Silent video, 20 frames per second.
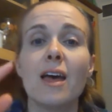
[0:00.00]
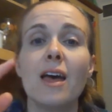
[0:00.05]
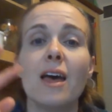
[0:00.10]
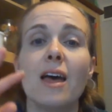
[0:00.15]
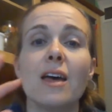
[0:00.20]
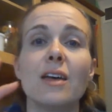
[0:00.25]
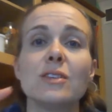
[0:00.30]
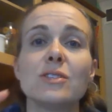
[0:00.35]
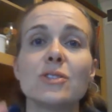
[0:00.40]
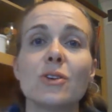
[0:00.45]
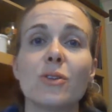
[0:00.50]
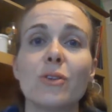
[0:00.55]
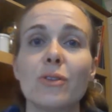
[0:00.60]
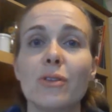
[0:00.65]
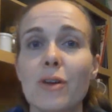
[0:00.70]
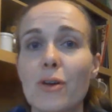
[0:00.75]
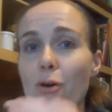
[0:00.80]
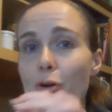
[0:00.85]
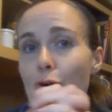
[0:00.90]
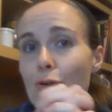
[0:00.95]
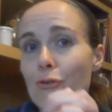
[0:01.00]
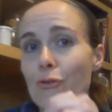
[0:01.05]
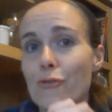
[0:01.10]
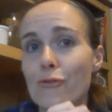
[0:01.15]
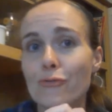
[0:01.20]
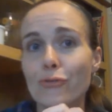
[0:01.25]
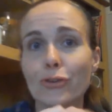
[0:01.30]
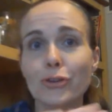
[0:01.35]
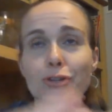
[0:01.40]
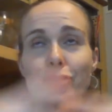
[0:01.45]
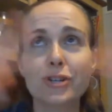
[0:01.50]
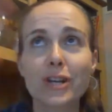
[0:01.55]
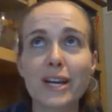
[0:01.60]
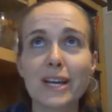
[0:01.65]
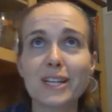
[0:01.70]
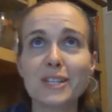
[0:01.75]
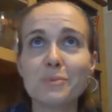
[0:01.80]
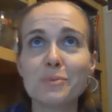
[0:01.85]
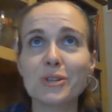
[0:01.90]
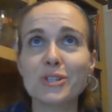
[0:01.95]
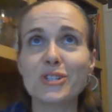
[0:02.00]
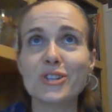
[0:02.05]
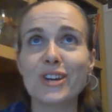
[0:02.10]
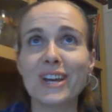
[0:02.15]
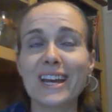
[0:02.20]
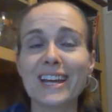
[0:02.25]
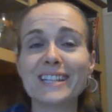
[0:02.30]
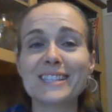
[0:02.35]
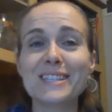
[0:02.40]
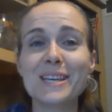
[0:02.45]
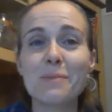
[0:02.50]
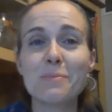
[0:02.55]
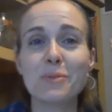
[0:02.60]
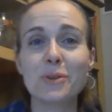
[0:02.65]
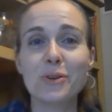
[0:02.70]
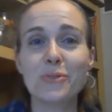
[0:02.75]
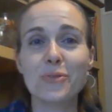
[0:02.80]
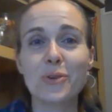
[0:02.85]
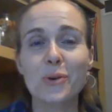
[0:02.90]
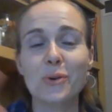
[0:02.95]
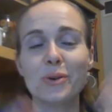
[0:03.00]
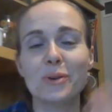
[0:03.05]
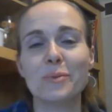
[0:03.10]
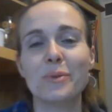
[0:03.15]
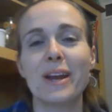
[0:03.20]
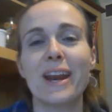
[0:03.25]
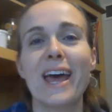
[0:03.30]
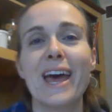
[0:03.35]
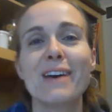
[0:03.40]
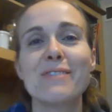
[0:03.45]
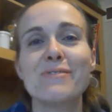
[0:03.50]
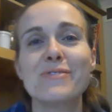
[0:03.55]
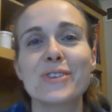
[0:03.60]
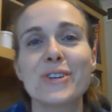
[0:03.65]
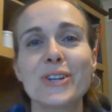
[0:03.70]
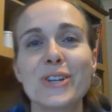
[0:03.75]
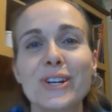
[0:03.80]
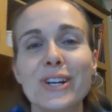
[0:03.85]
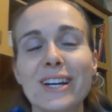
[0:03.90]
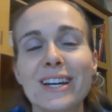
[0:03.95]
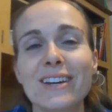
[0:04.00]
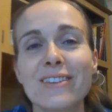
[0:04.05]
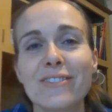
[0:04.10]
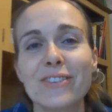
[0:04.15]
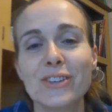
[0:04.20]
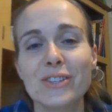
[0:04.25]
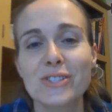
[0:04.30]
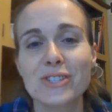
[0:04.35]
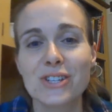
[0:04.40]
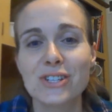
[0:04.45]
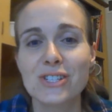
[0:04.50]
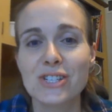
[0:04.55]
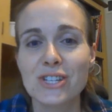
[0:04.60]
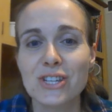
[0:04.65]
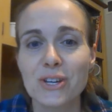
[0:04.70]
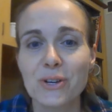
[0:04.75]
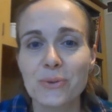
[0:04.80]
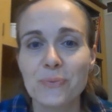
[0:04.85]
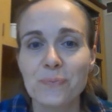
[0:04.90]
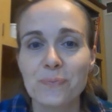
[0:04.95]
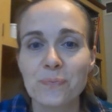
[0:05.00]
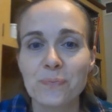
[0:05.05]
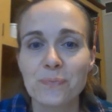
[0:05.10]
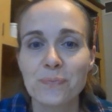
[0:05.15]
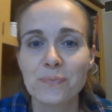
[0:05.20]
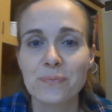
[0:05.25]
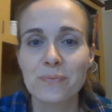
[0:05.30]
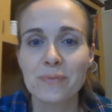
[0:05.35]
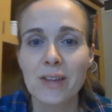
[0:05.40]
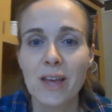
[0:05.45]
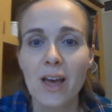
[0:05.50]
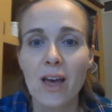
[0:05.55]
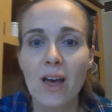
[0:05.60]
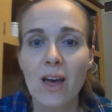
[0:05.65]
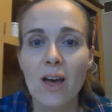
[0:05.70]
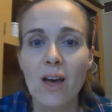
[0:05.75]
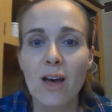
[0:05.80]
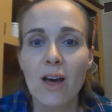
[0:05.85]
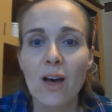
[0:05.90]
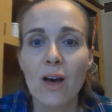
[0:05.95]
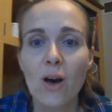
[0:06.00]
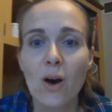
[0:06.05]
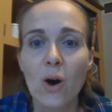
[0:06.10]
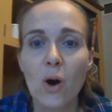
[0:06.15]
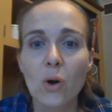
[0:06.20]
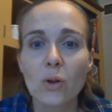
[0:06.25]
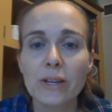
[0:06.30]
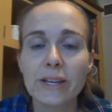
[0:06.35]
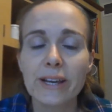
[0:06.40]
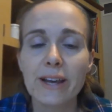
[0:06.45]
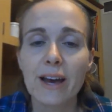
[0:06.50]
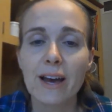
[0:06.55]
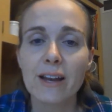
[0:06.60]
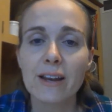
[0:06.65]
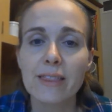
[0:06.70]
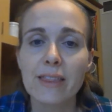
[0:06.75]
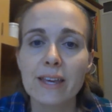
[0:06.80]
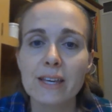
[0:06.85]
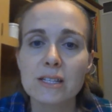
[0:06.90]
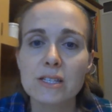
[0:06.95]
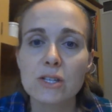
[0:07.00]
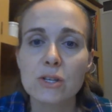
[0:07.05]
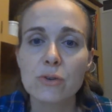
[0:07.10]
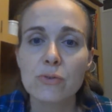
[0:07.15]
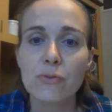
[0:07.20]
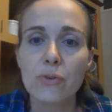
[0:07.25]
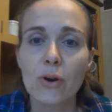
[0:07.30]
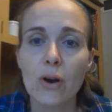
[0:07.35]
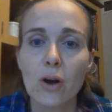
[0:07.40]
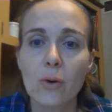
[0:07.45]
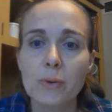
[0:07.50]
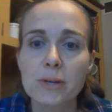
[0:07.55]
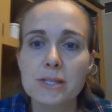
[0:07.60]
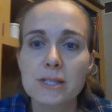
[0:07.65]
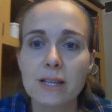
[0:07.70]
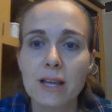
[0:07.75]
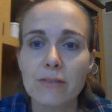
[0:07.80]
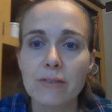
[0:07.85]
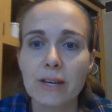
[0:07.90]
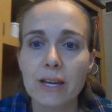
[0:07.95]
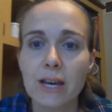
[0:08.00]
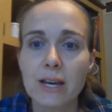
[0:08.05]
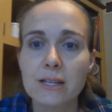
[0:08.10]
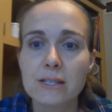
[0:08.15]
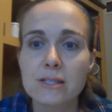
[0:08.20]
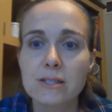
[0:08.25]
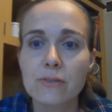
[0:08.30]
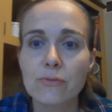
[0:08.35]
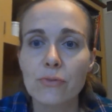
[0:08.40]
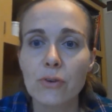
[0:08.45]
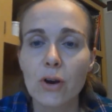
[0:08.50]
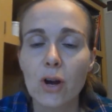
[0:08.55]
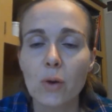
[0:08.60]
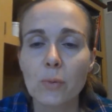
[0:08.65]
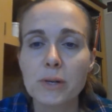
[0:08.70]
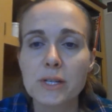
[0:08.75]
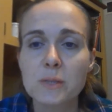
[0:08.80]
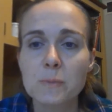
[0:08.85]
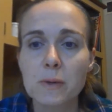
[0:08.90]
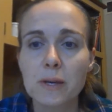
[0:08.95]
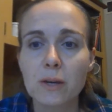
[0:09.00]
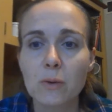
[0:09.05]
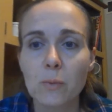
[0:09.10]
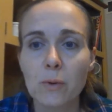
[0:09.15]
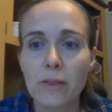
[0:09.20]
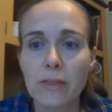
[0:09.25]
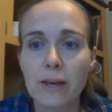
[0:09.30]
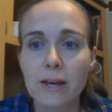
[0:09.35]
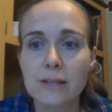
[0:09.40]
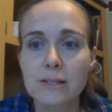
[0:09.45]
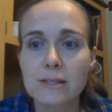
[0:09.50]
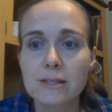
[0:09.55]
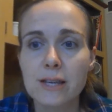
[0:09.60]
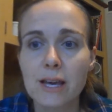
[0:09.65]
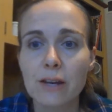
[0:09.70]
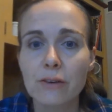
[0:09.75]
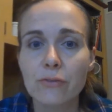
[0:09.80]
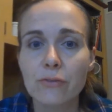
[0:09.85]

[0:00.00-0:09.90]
So fold your hands, put your hands up, look forward, whatever feels good to you. Holy God, thank you for always loving us, for always being with us, and for